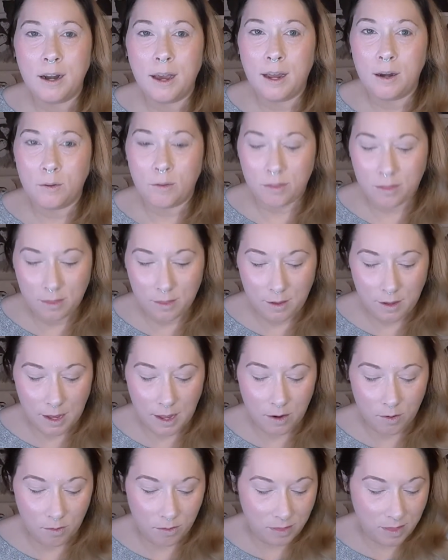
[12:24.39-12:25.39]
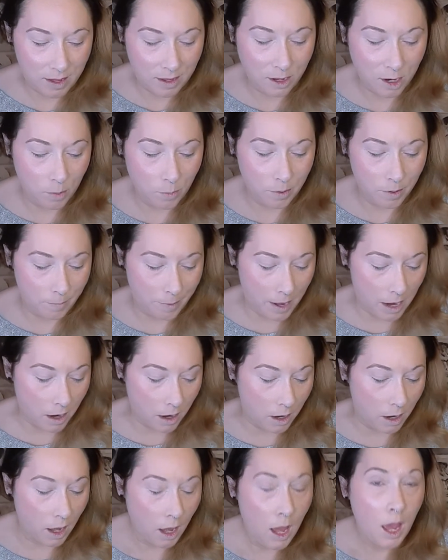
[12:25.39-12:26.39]
I don't think you're
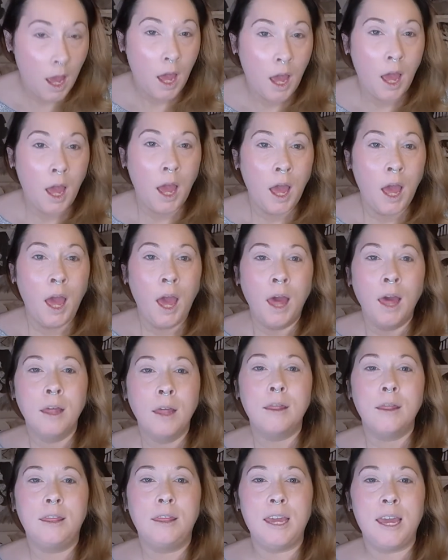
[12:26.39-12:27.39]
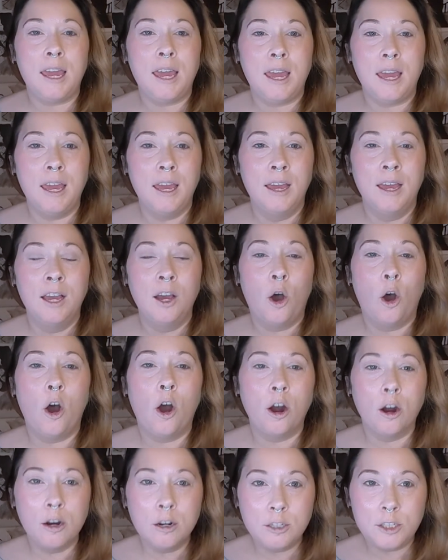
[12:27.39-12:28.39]
prepared. The
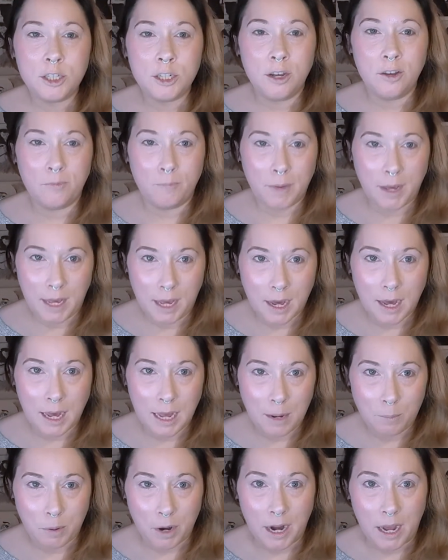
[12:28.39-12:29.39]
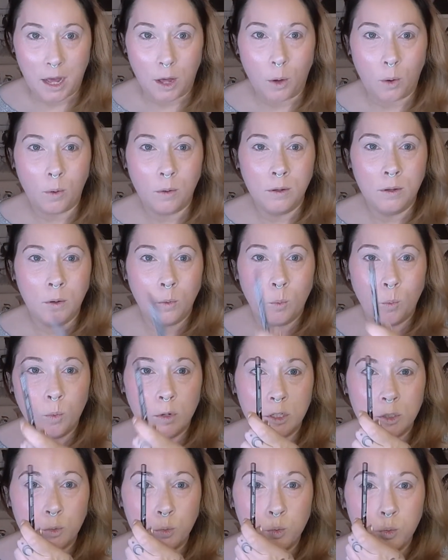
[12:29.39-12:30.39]
arch of my eyebrow
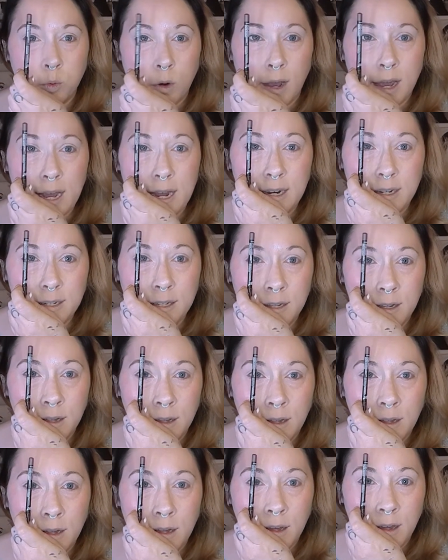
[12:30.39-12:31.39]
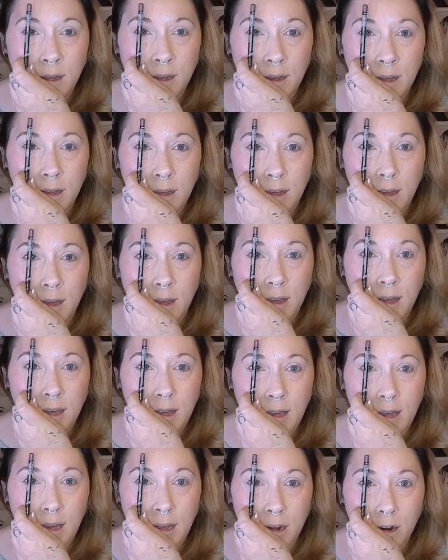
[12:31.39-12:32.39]
was right
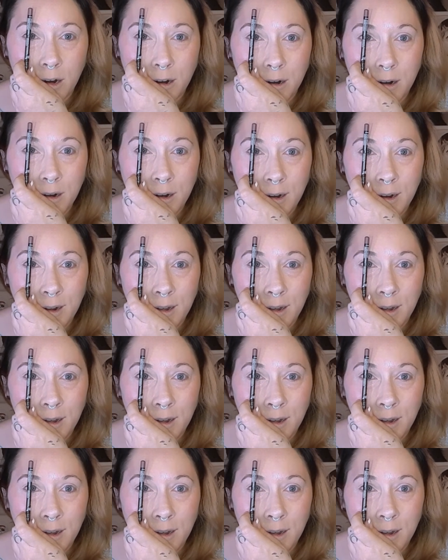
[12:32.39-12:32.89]
here.